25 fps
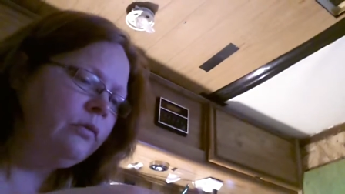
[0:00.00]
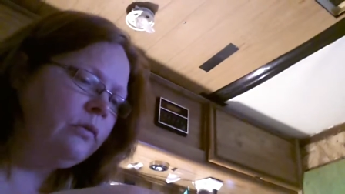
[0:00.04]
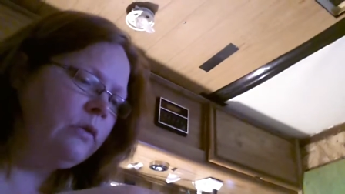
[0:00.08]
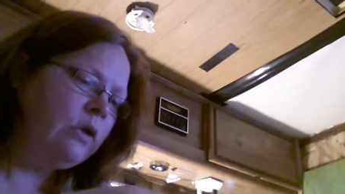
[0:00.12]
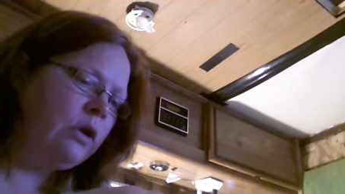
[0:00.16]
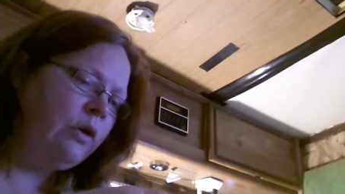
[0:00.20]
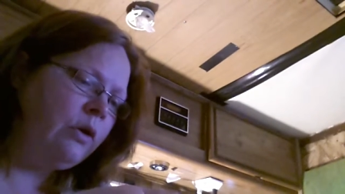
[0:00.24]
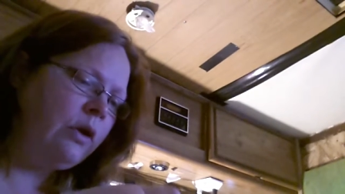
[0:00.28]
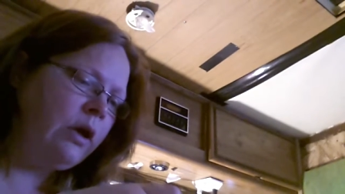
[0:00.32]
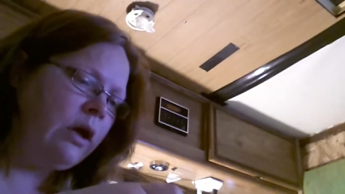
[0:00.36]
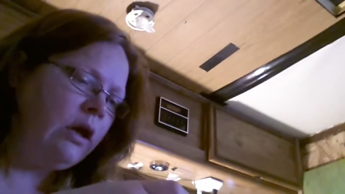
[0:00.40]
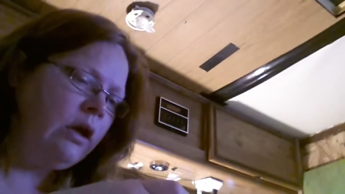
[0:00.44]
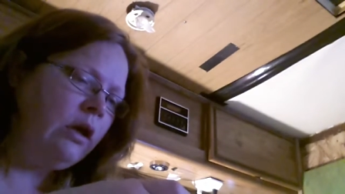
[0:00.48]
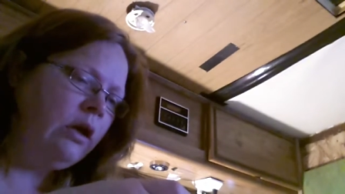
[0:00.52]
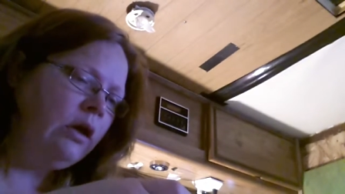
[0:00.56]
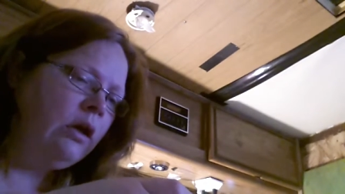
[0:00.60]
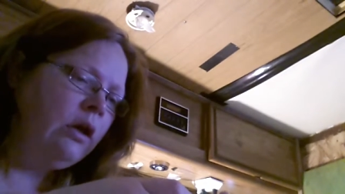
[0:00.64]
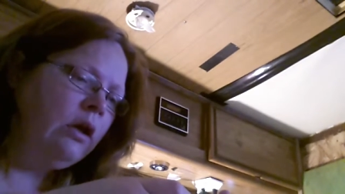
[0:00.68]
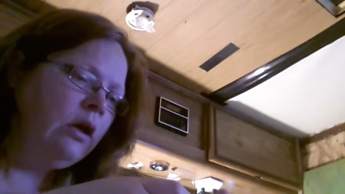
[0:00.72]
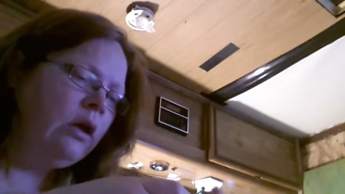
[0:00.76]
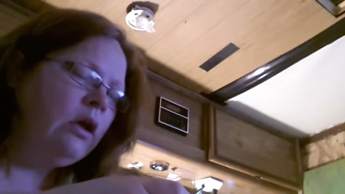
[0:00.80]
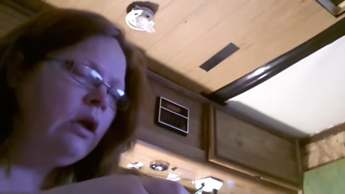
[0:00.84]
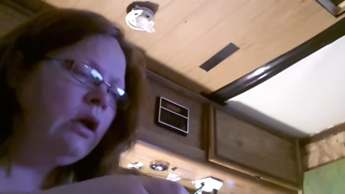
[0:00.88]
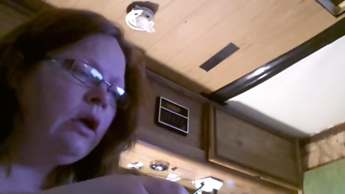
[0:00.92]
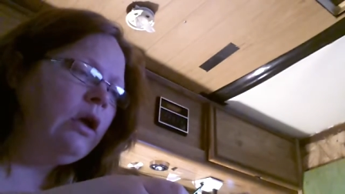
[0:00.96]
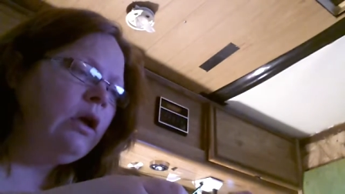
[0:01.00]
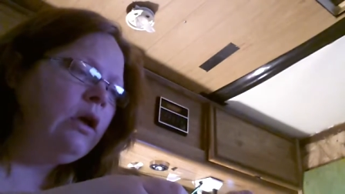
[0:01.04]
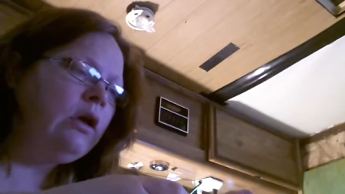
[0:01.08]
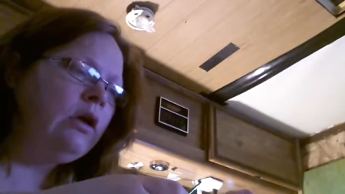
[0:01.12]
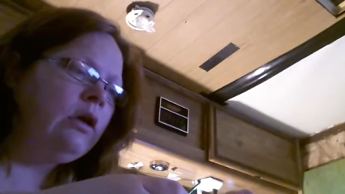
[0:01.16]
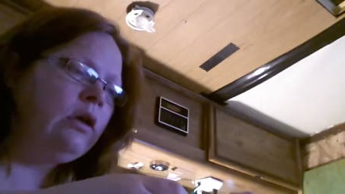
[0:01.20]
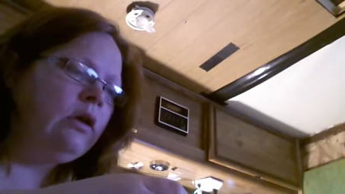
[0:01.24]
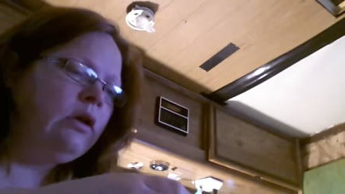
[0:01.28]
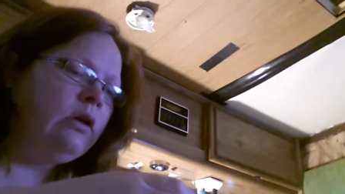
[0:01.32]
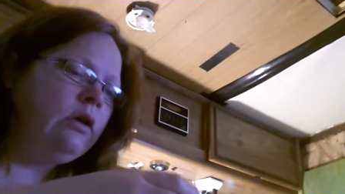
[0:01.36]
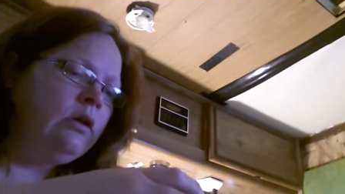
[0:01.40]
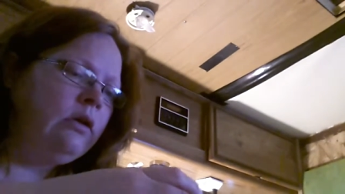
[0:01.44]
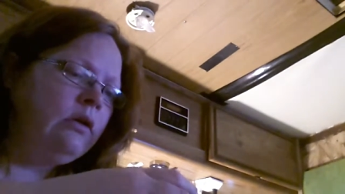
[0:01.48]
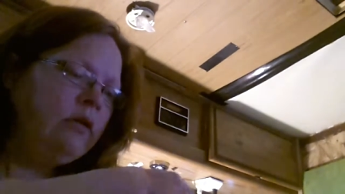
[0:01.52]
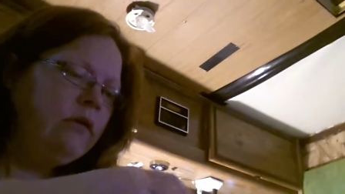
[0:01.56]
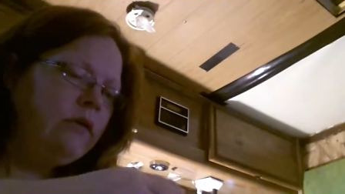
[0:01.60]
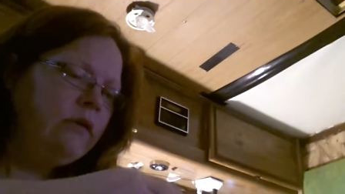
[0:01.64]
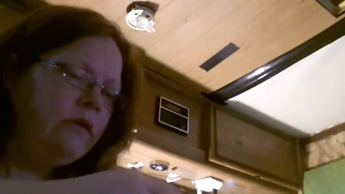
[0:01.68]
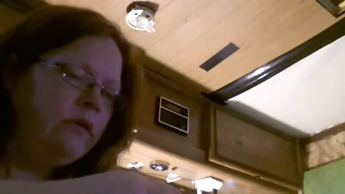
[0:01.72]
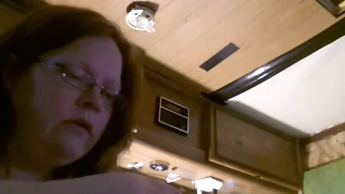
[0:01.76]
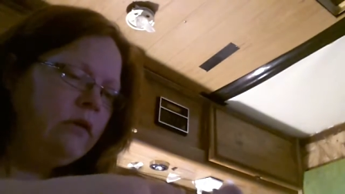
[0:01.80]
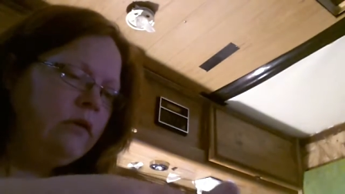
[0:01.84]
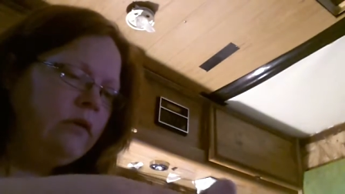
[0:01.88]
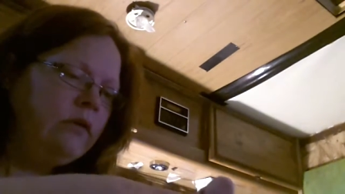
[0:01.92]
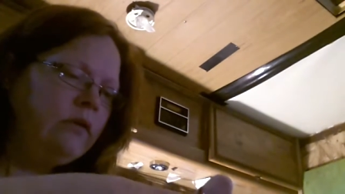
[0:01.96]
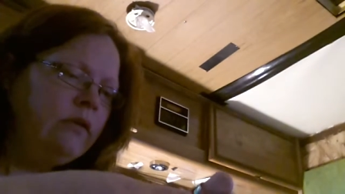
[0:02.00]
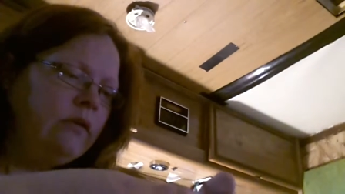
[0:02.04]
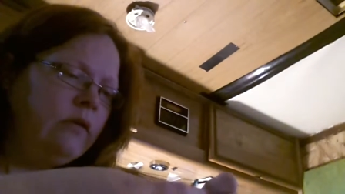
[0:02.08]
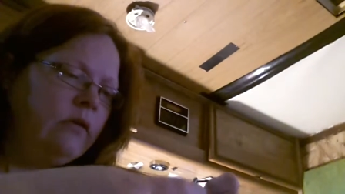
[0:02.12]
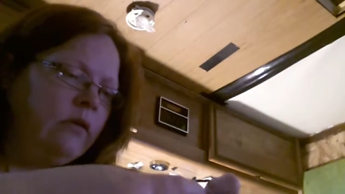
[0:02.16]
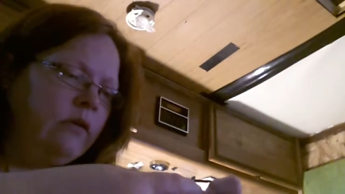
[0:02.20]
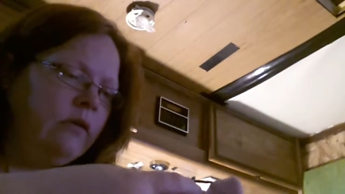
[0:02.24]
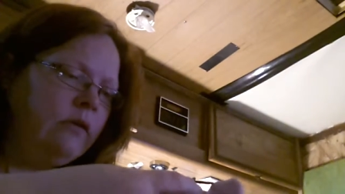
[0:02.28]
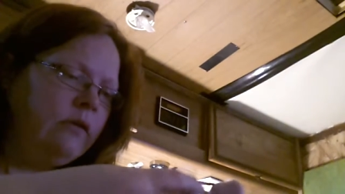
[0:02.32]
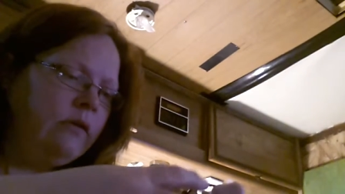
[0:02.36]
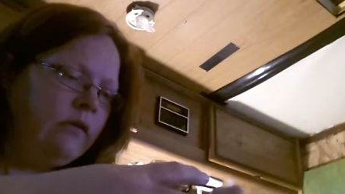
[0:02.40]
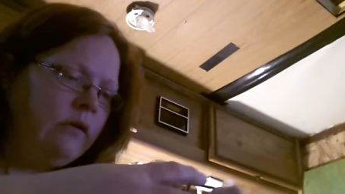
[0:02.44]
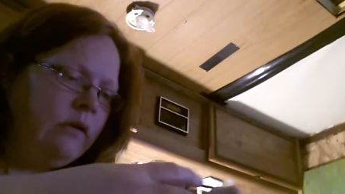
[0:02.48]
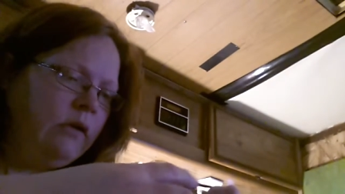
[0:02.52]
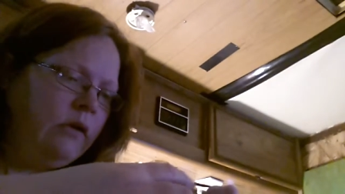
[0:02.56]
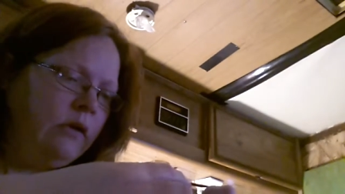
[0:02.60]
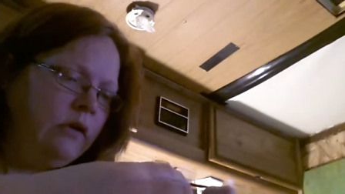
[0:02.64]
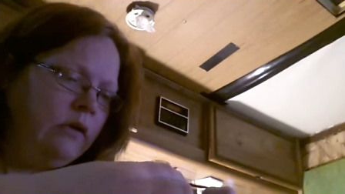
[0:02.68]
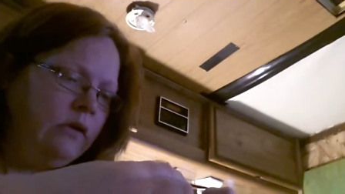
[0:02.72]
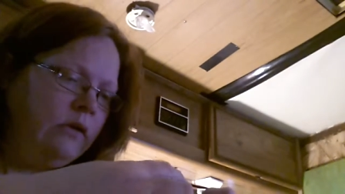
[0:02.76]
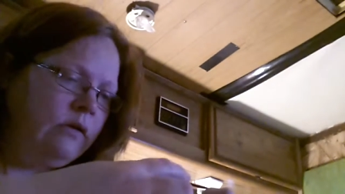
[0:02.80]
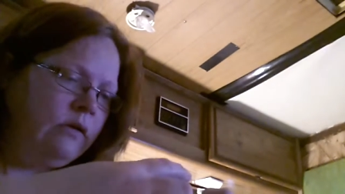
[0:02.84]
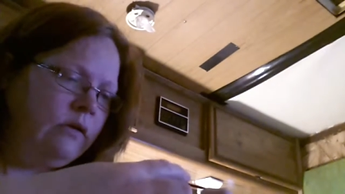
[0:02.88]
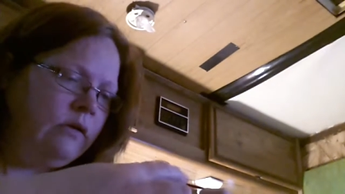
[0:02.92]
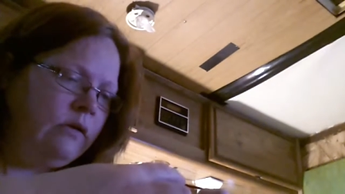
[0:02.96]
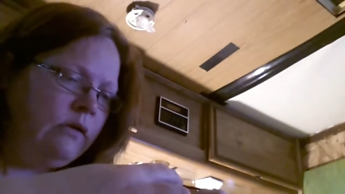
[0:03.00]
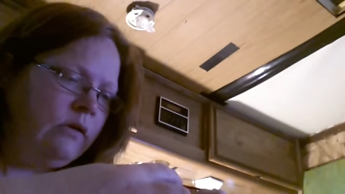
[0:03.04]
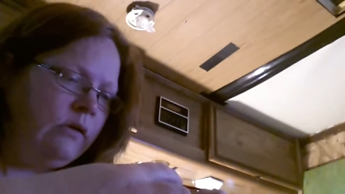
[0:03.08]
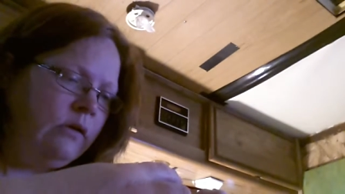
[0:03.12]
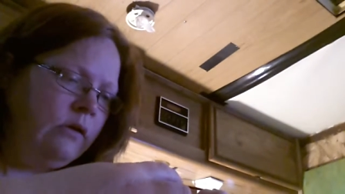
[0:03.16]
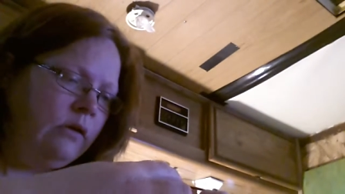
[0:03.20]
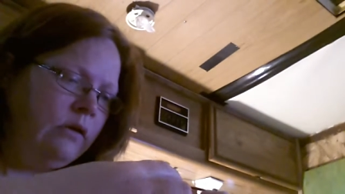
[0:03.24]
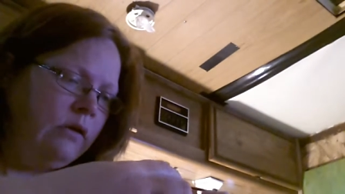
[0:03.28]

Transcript: Okay, and so this is